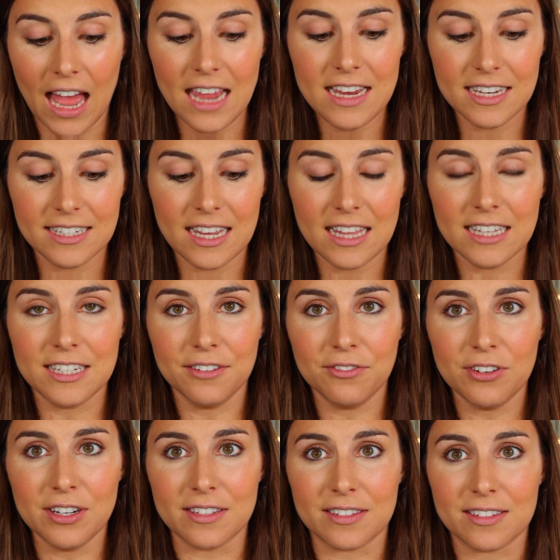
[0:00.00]
I can tell a
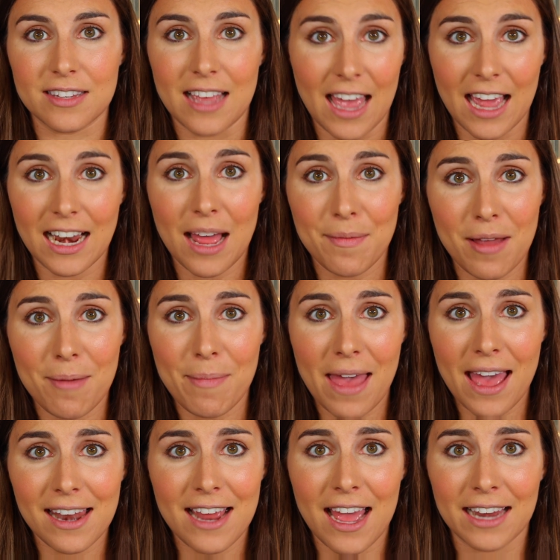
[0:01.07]
difference, and I'm not
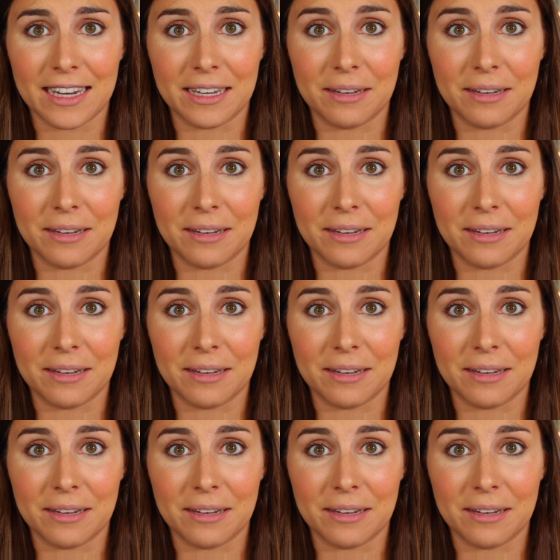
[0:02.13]
mad at